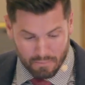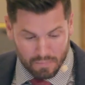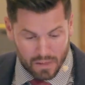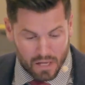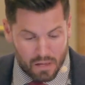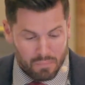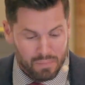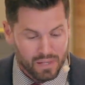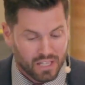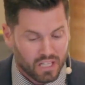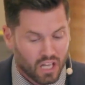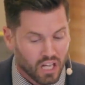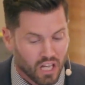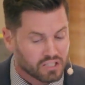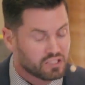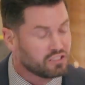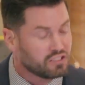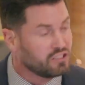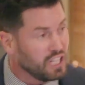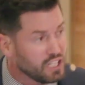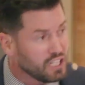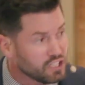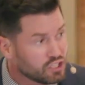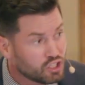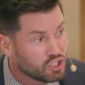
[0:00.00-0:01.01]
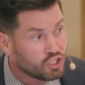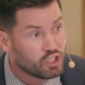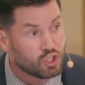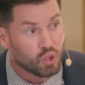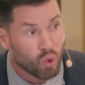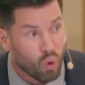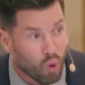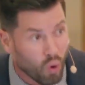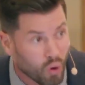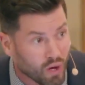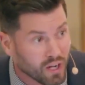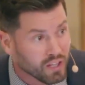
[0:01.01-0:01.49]
Because this
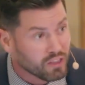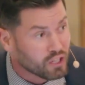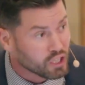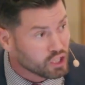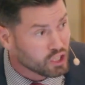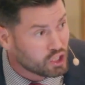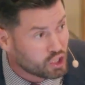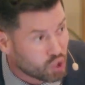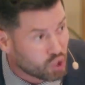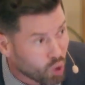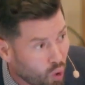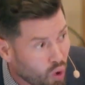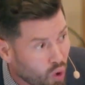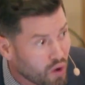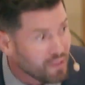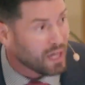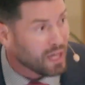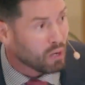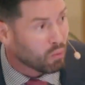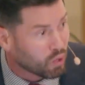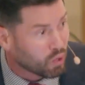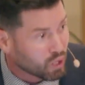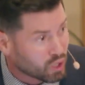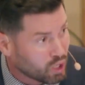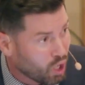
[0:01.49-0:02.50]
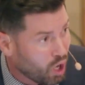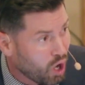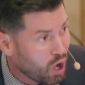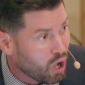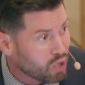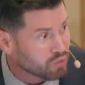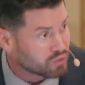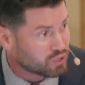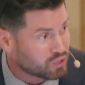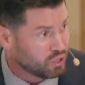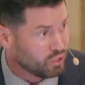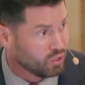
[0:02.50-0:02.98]
joy, the joy that we're
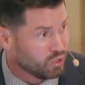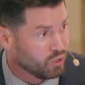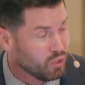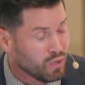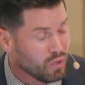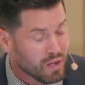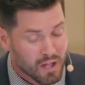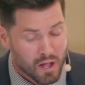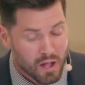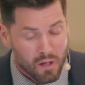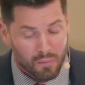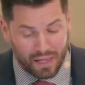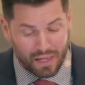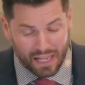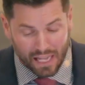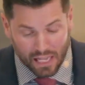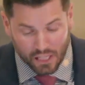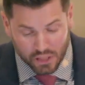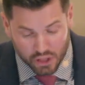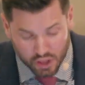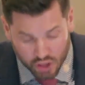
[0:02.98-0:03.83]
called to, is